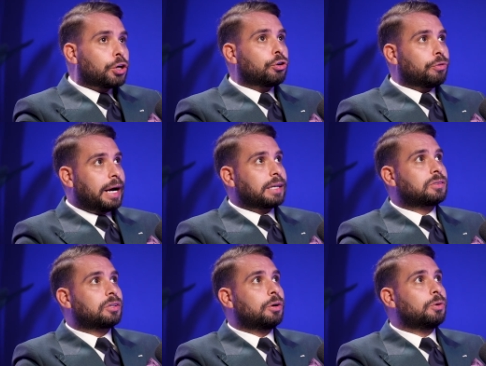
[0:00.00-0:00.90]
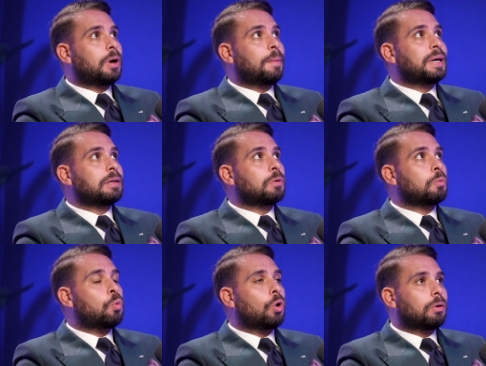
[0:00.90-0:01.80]
Correct. So, I mean,
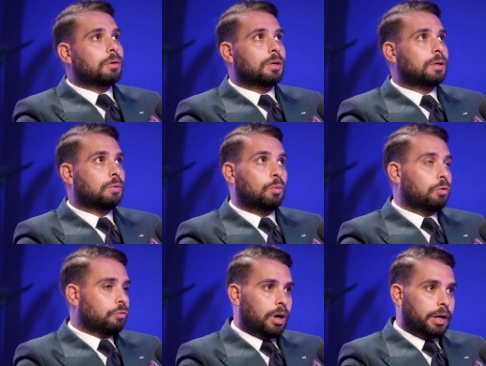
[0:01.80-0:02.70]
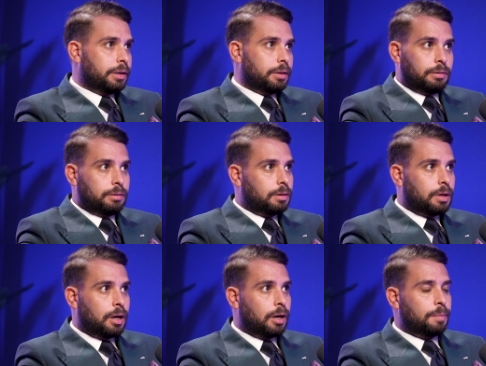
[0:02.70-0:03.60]
what Ryan
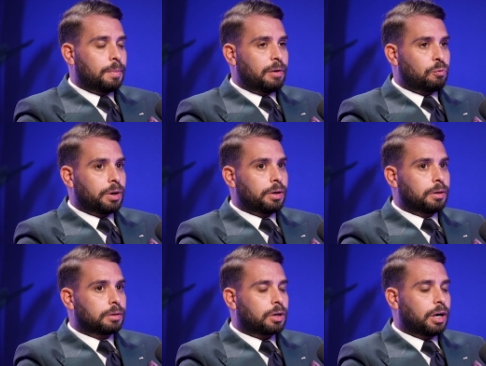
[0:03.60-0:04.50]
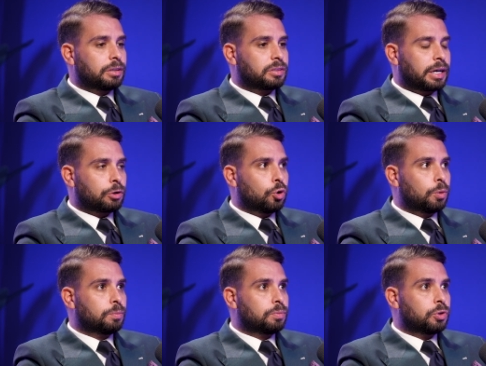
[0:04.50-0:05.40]
and everyone at kind of
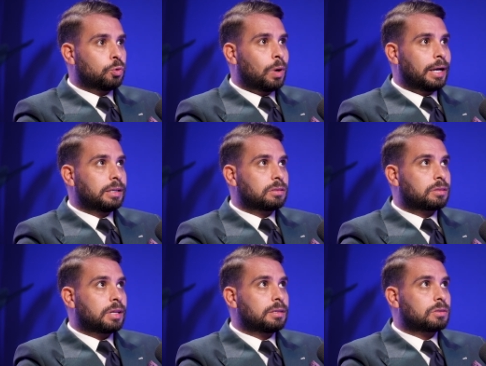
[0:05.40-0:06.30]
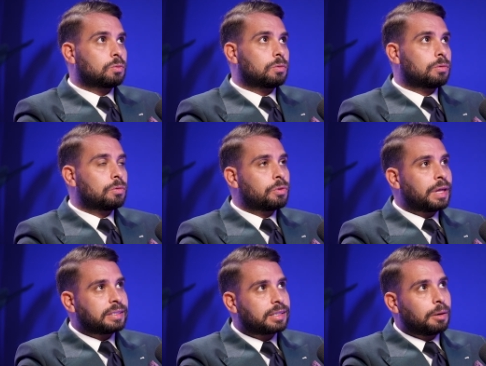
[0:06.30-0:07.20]
Sencorp do well is
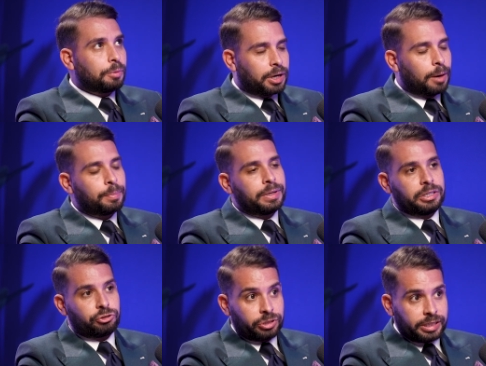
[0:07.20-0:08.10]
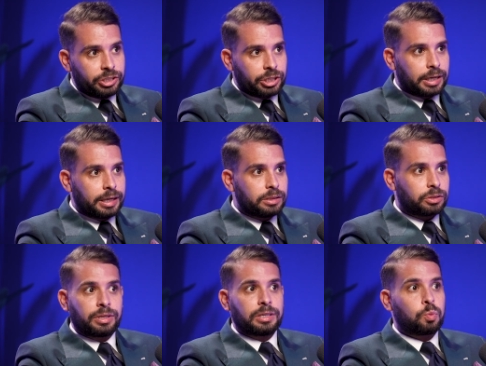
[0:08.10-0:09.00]
they set up the company strategically. So
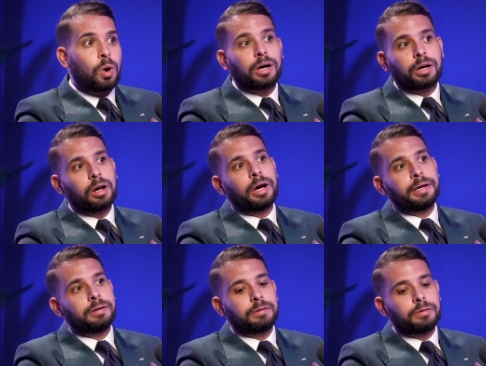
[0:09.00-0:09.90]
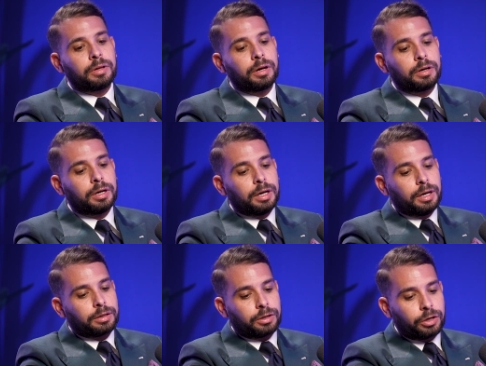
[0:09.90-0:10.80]
there's one client that
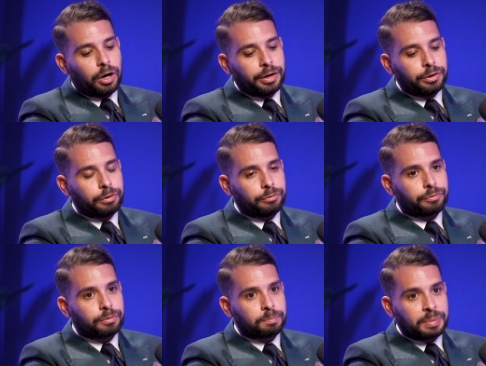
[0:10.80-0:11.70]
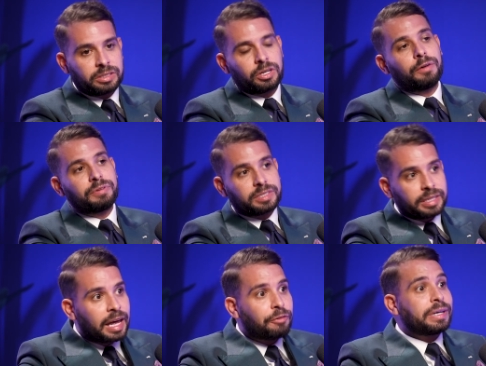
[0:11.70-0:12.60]
can kind of be serviced
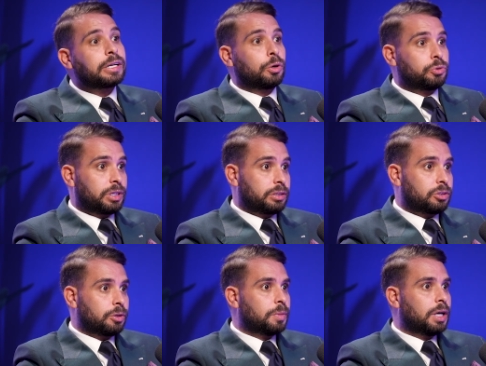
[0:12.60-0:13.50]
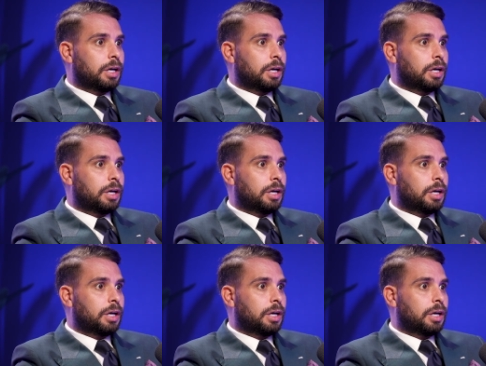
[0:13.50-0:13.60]
in their ecosystem.